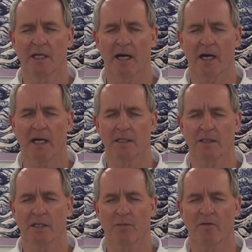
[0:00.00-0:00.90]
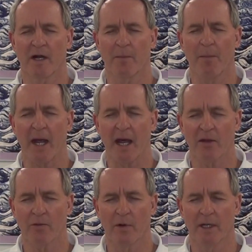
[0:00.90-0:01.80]
the eyes can provide a
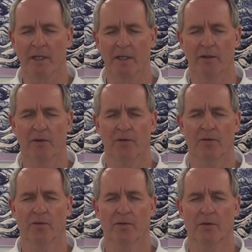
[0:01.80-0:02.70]
pathway into